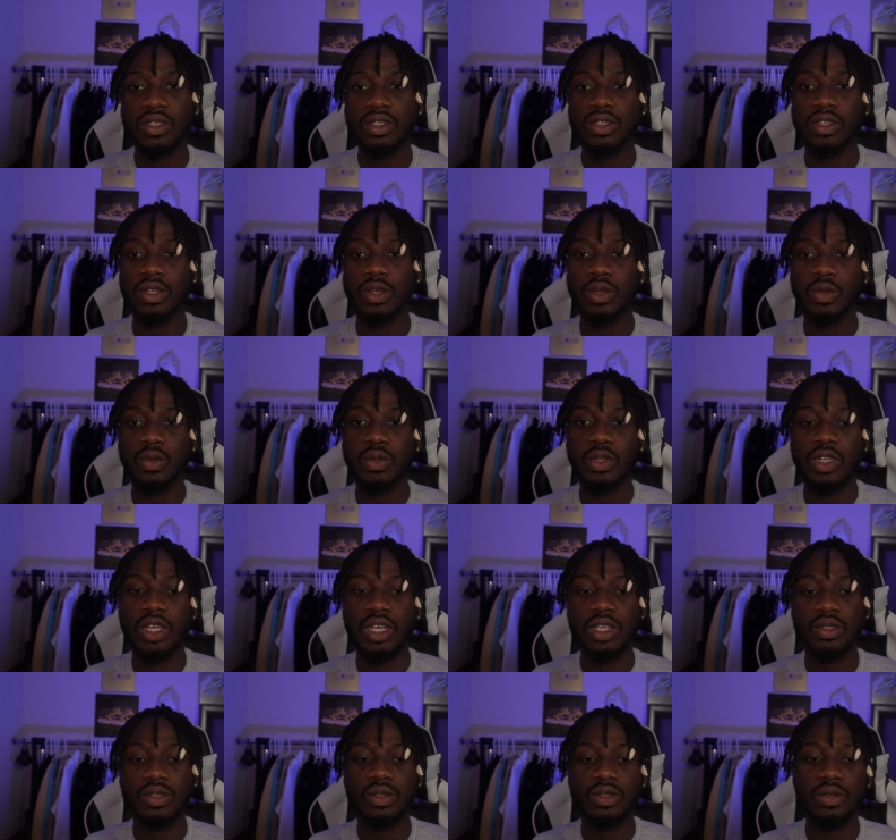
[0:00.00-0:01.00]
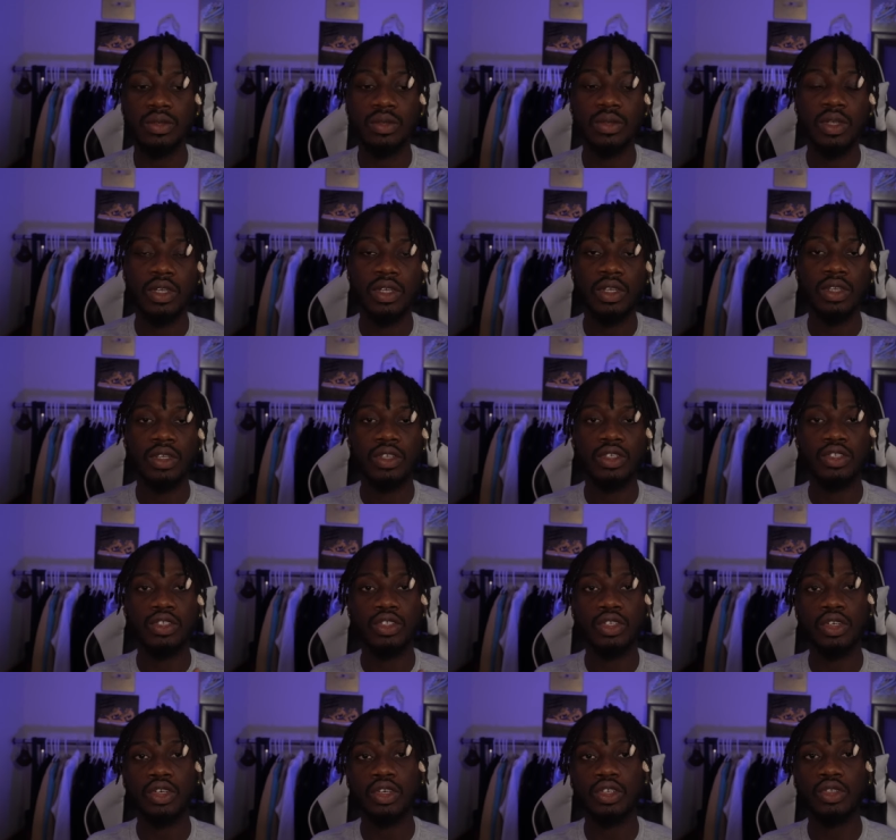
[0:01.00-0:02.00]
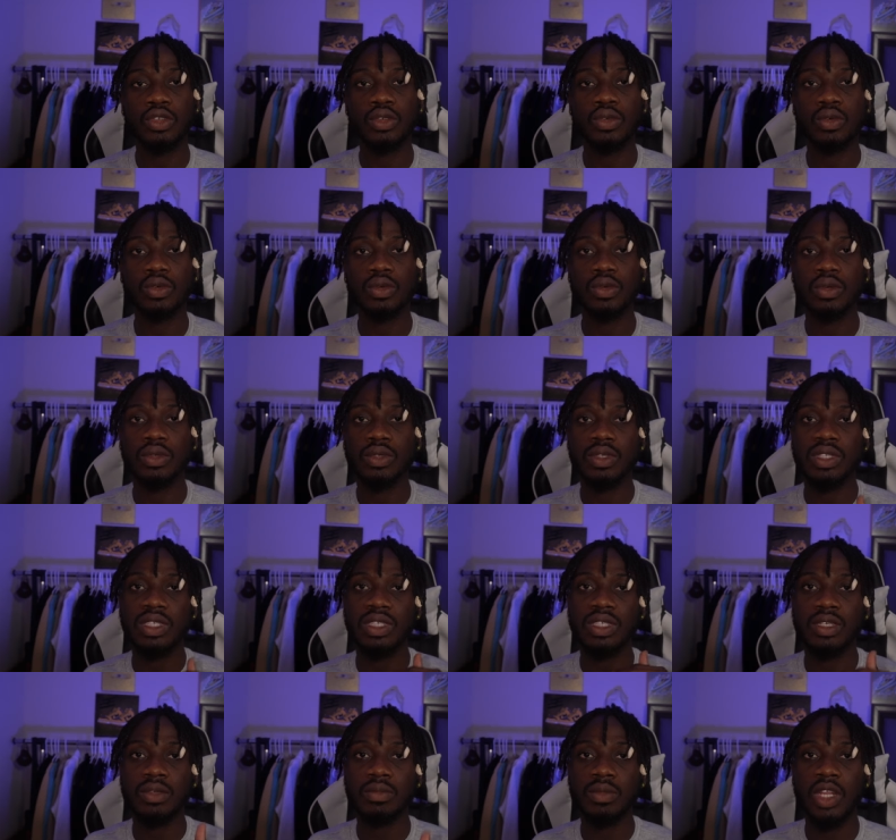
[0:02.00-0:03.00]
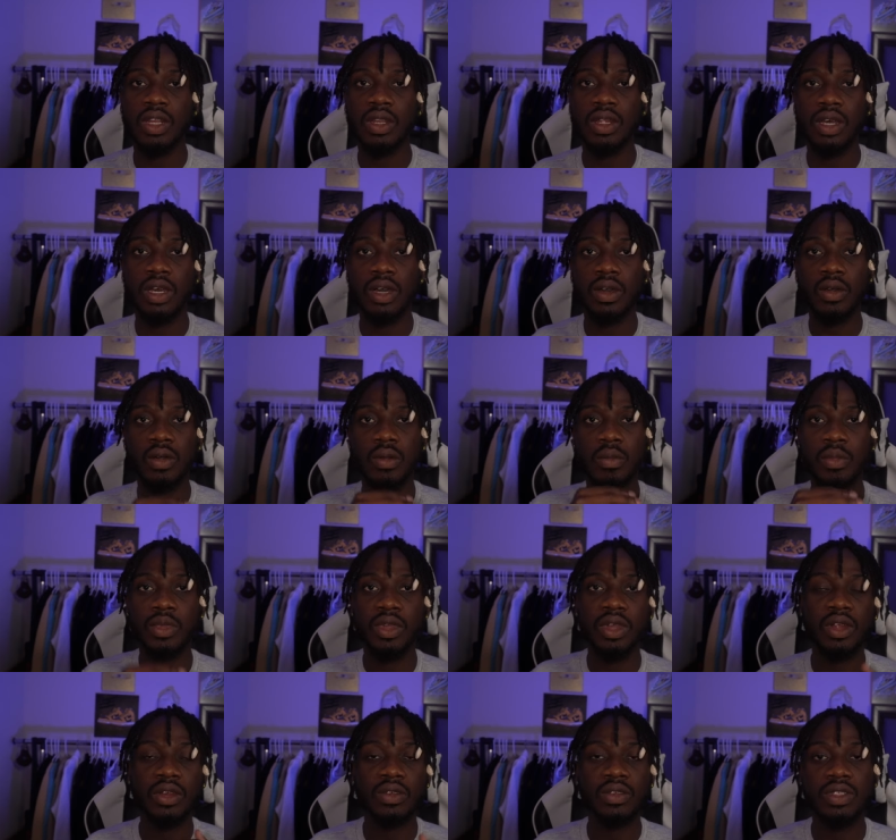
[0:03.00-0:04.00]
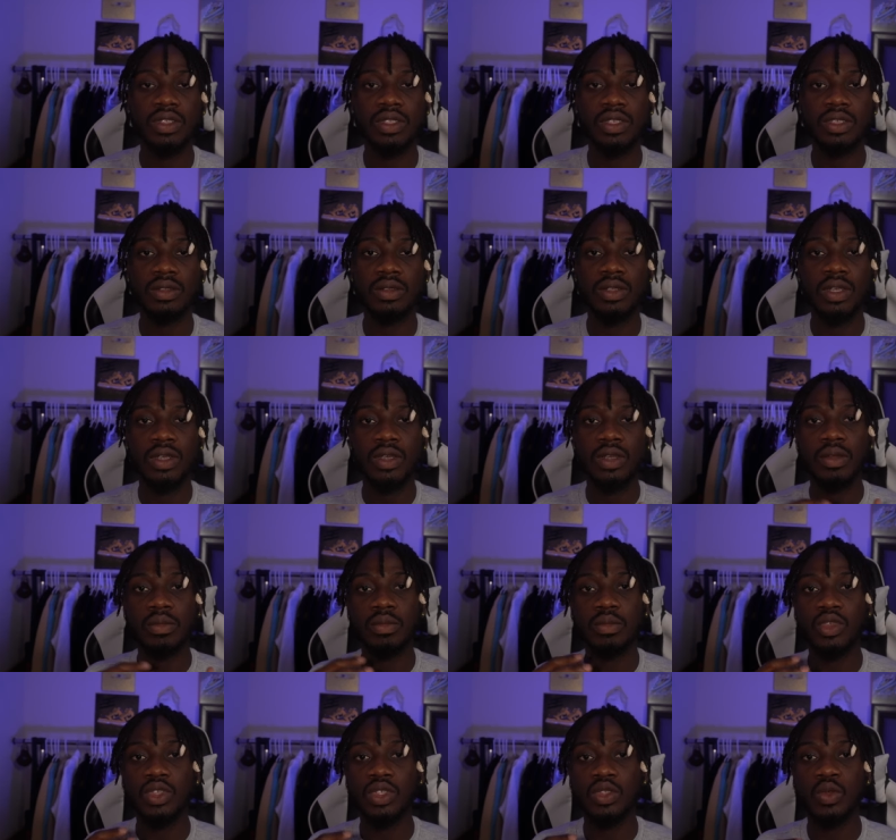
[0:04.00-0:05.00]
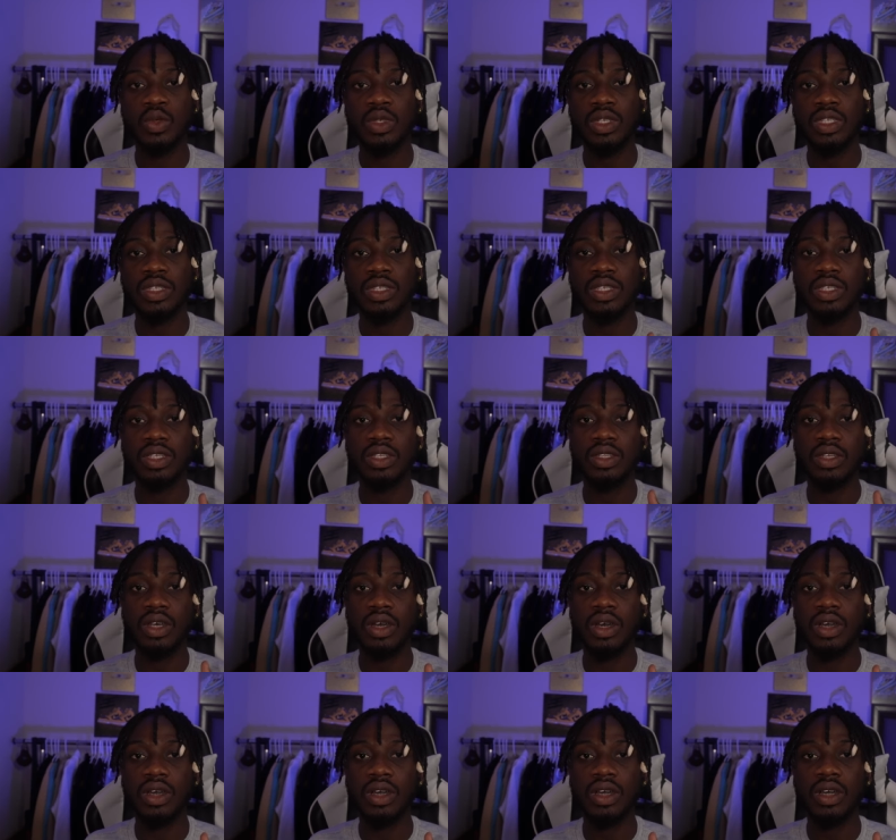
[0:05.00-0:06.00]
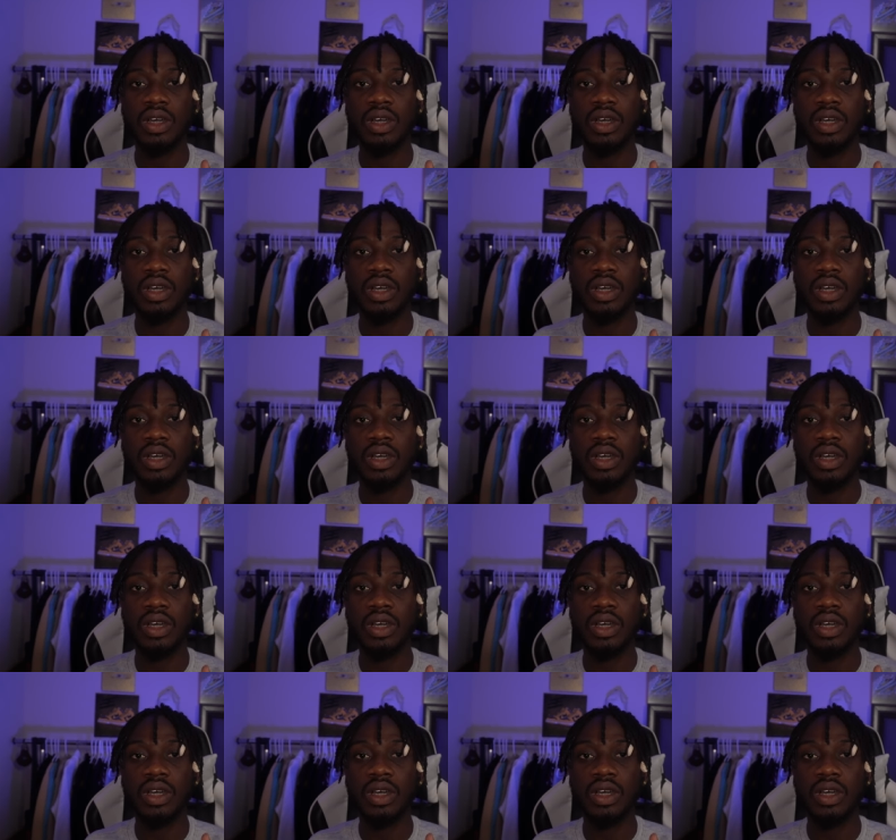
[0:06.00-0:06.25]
So we're here to show you similar comparison between the Dunk